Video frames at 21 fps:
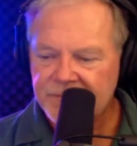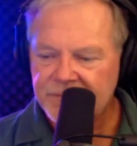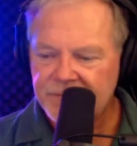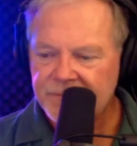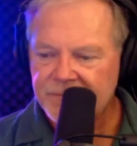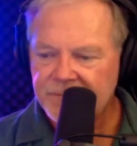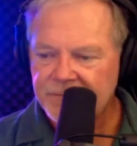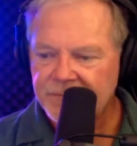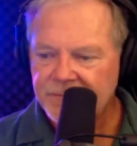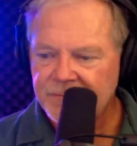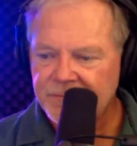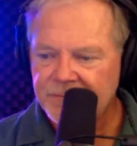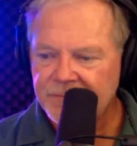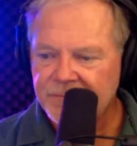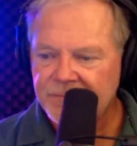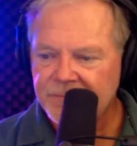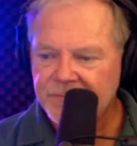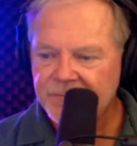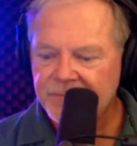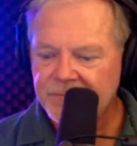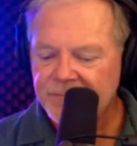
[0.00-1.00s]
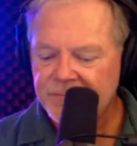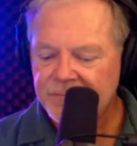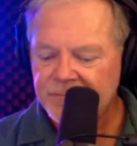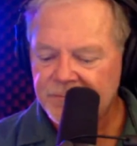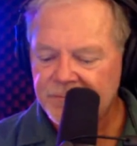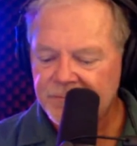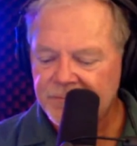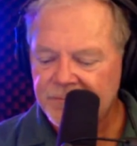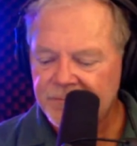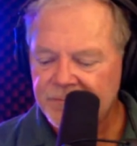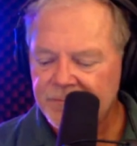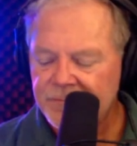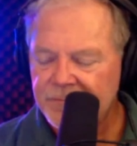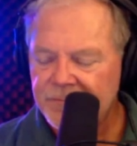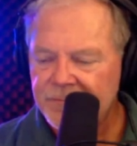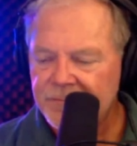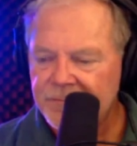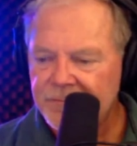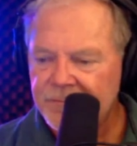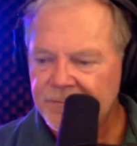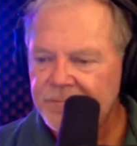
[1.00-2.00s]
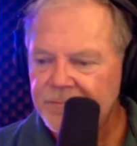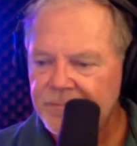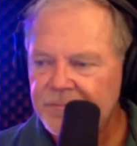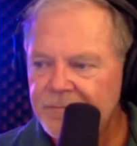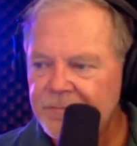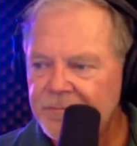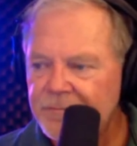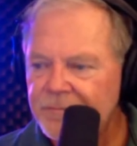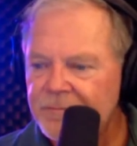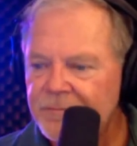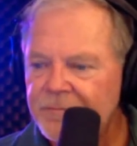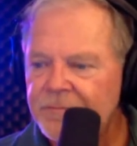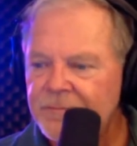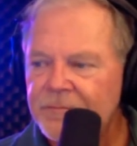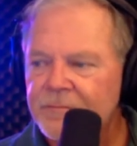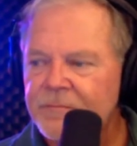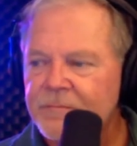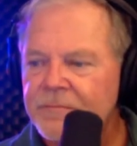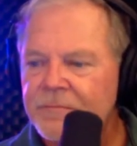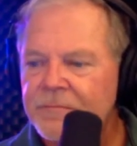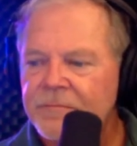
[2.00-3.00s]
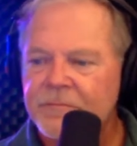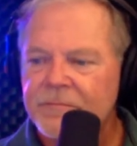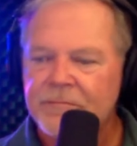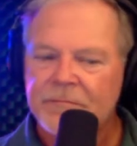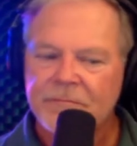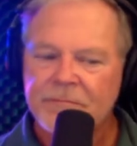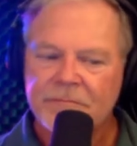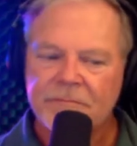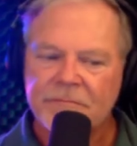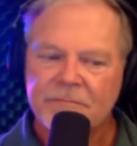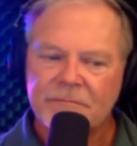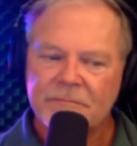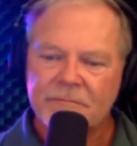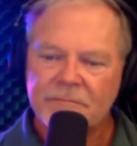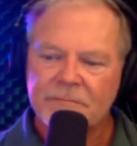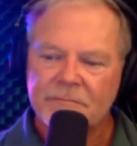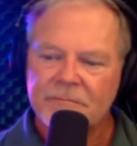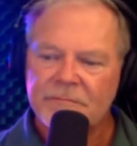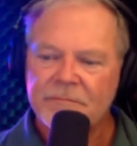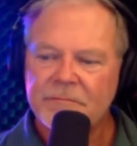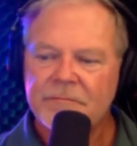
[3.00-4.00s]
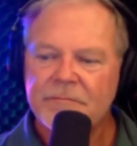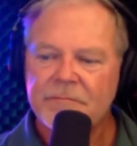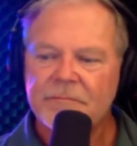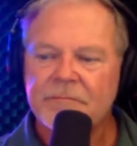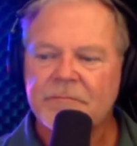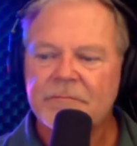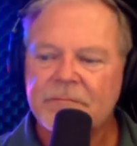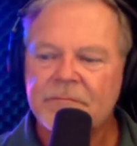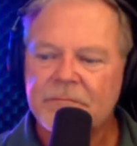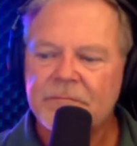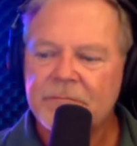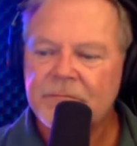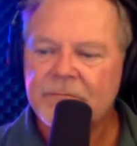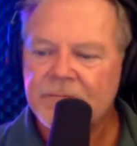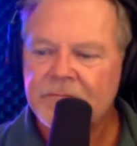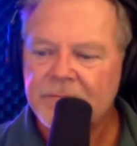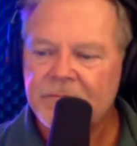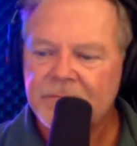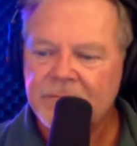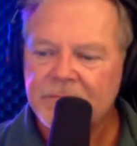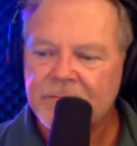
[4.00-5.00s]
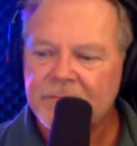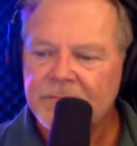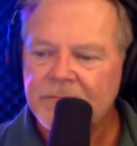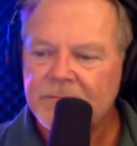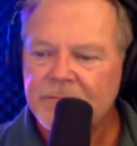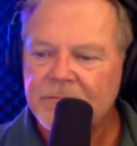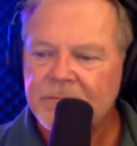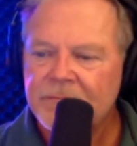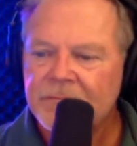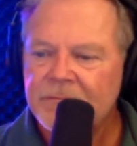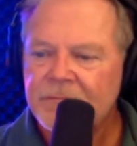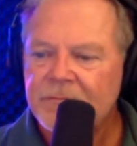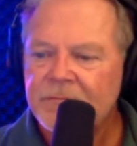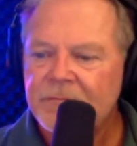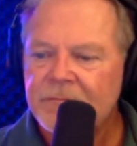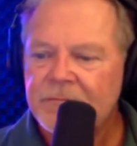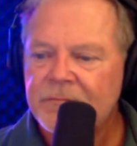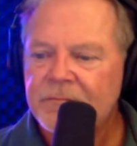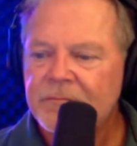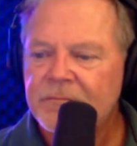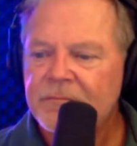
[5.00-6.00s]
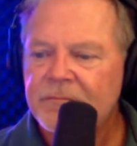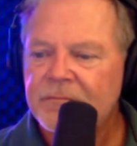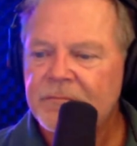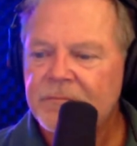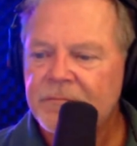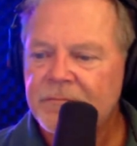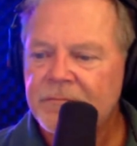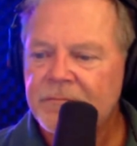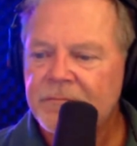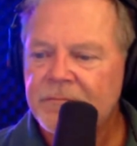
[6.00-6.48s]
(not speaking)